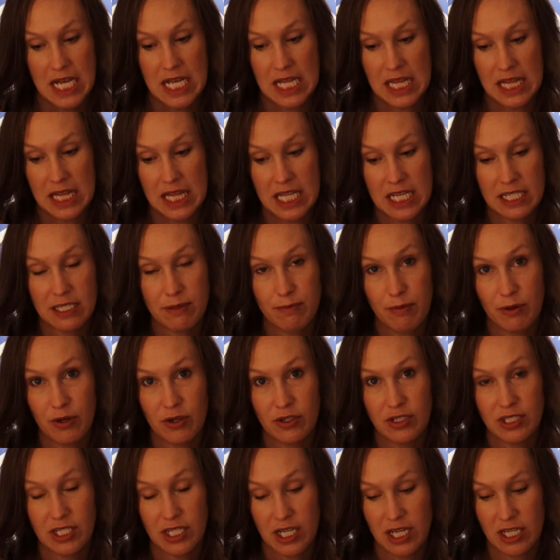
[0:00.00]
This
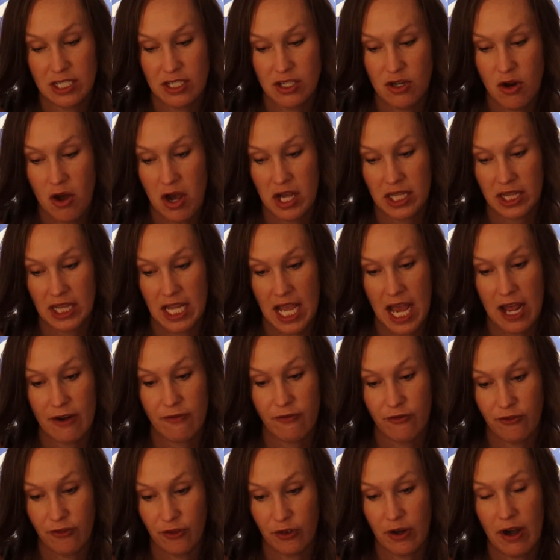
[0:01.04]
person is not that
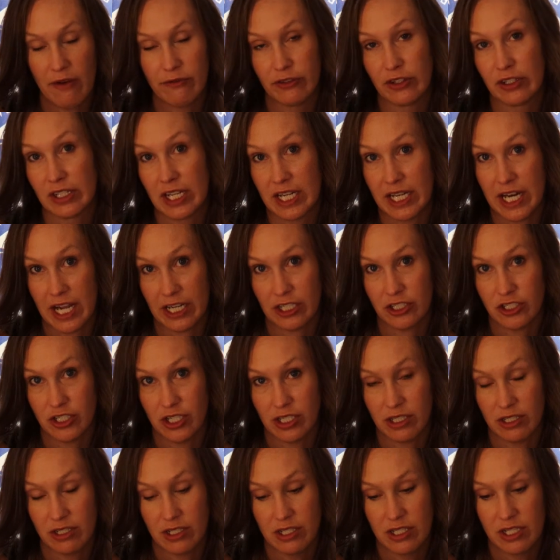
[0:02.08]
forever
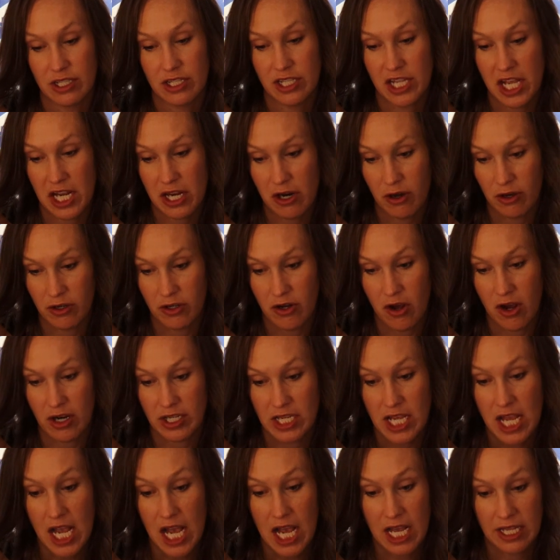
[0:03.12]
connection. They are not.
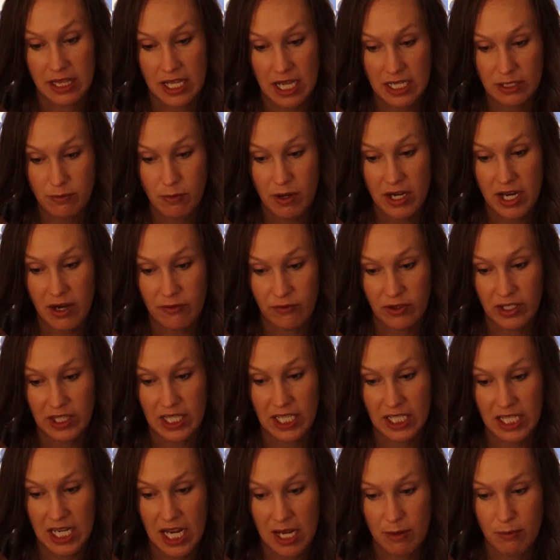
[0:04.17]
And that's why
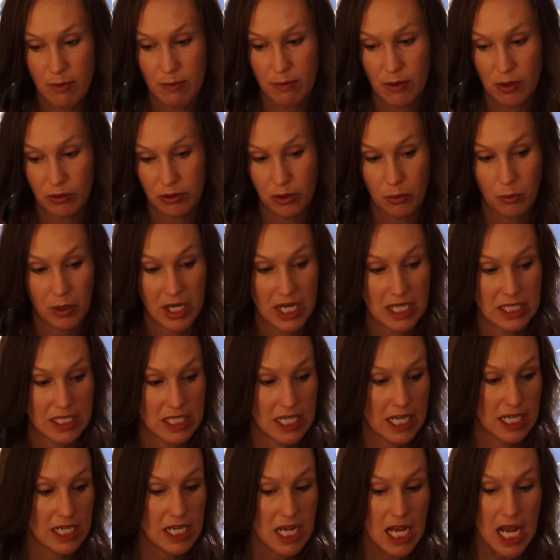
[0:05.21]
everything came about the way it
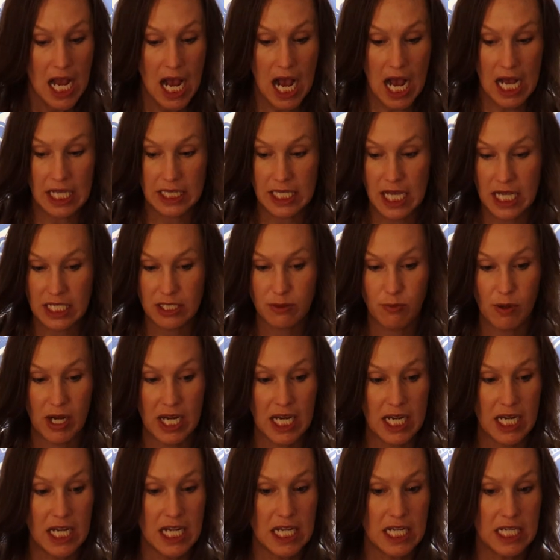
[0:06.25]
did. And that's
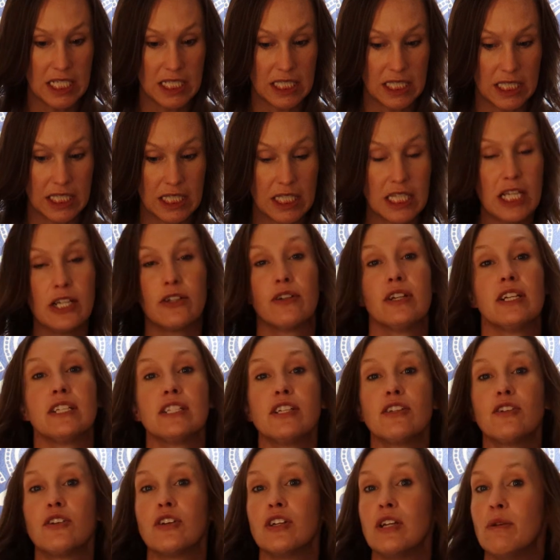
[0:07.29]
why there
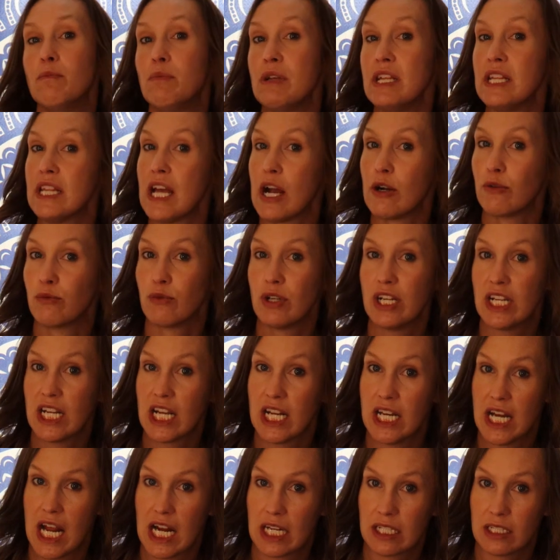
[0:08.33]
isn't going to be that
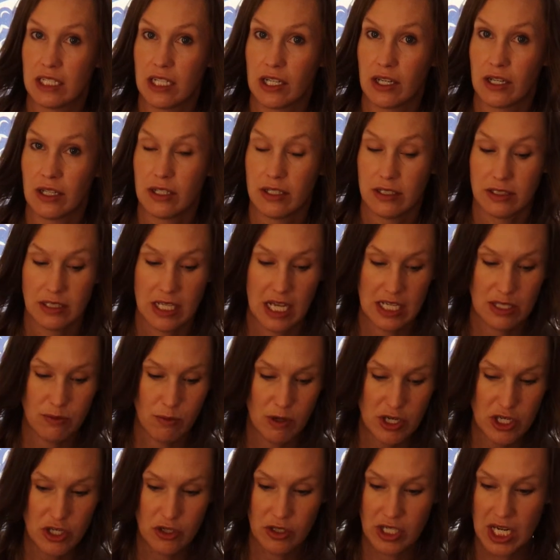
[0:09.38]
reconnect there. That's
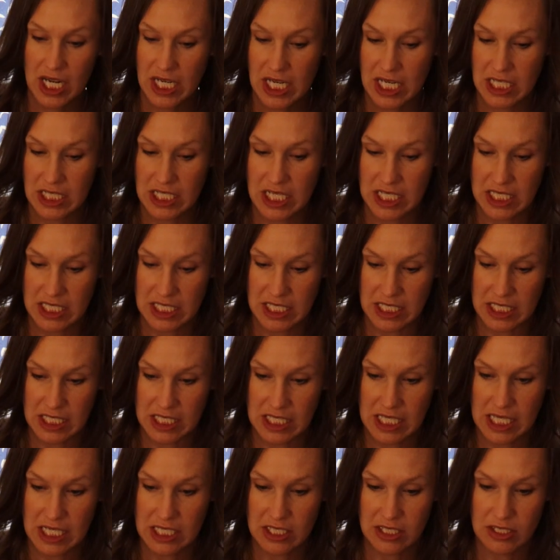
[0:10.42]
why you're getting
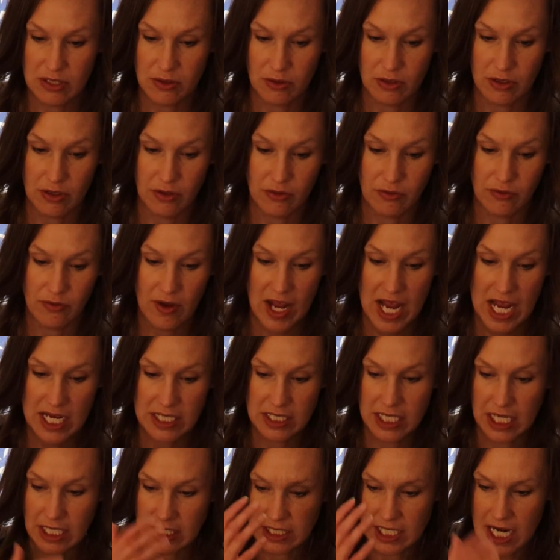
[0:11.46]
this sort of
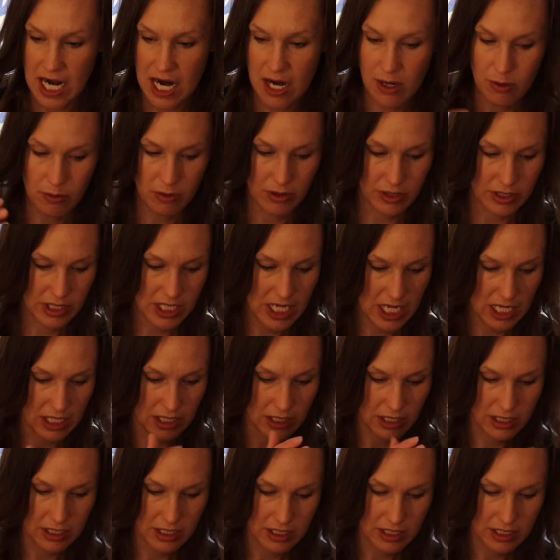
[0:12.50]
ending, tower, death.